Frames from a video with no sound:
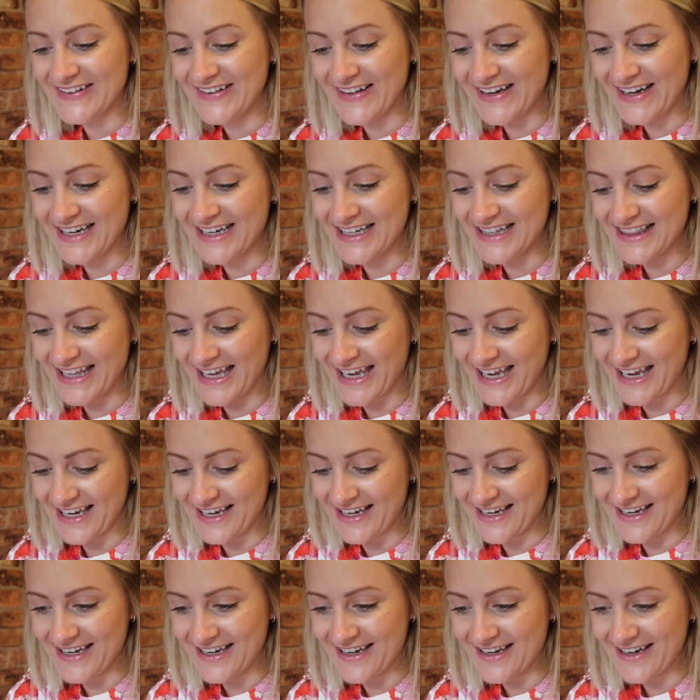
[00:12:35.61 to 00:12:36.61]
Like,
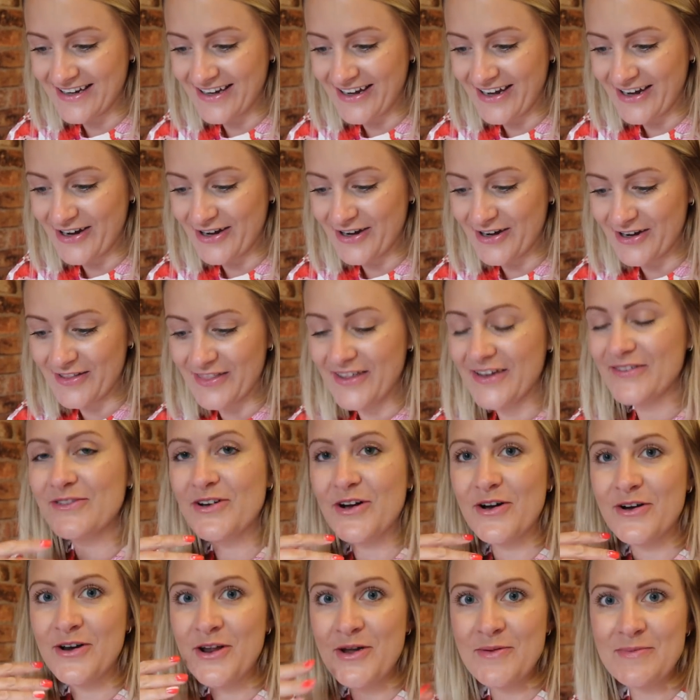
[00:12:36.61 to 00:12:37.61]
they've
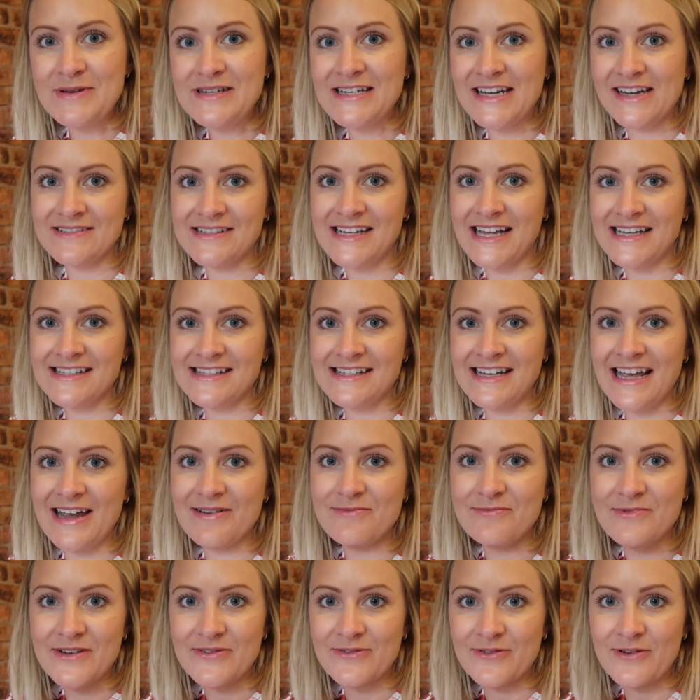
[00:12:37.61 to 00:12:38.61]
got an open day on Saturday
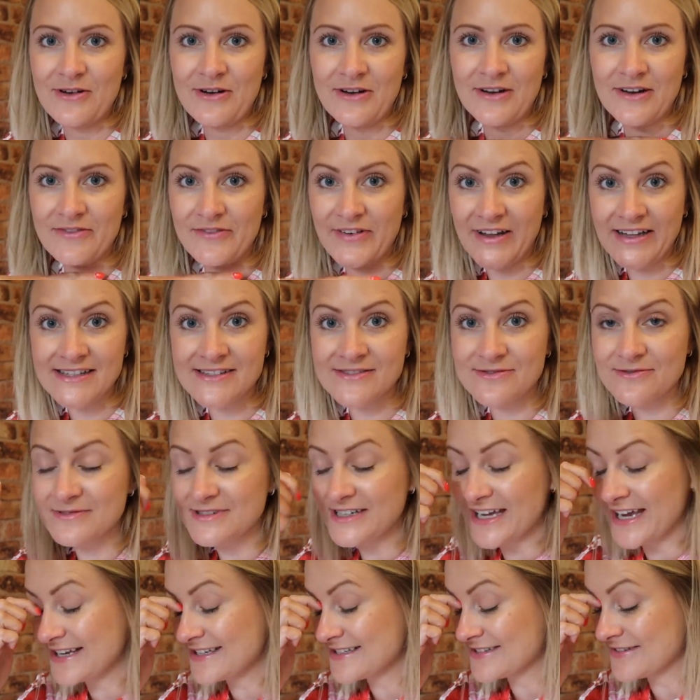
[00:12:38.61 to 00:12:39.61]
and we've got events all
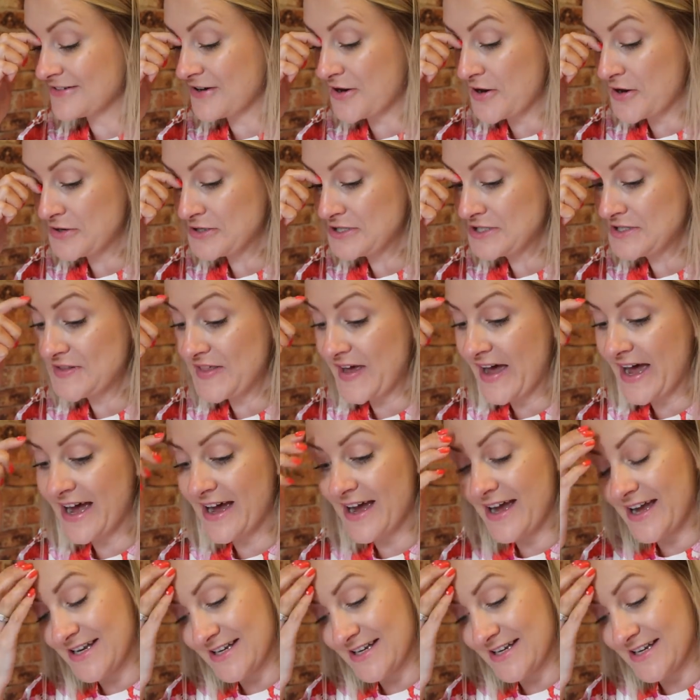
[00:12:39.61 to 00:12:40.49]
day, so I can't do that.